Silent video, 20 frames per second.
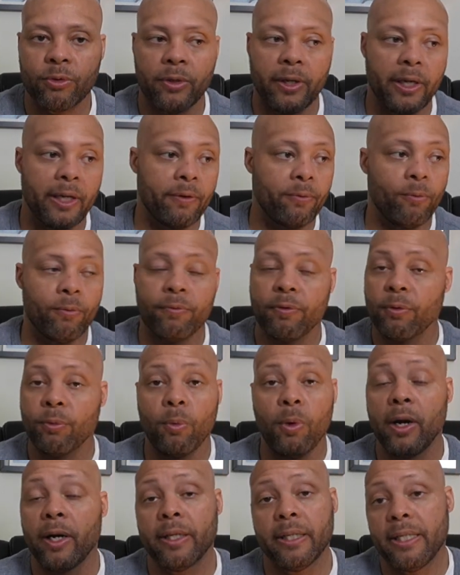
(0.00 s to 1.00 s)
Like, for
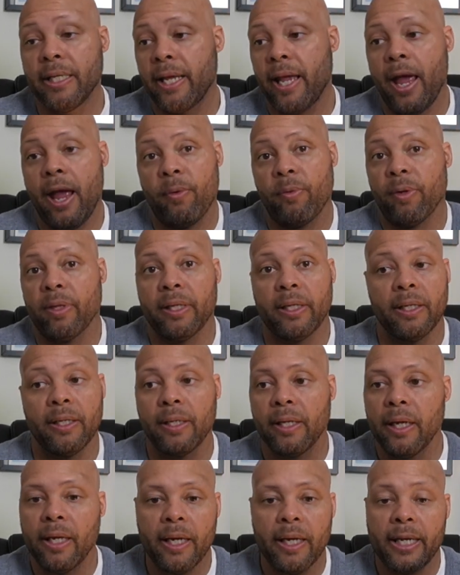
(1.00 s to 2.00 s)
one, he can't really